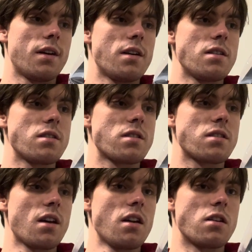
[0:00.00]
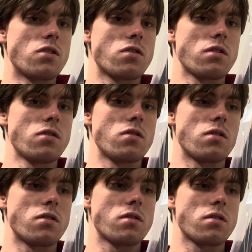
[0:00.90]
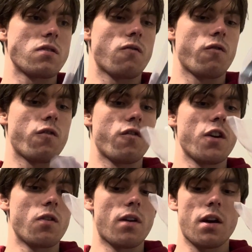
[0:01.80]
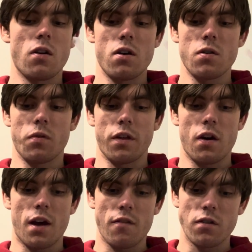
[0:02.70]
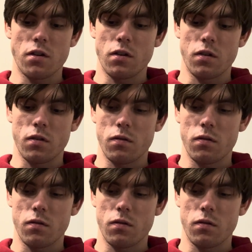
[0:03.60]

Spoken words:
It said it should just fit right on without having to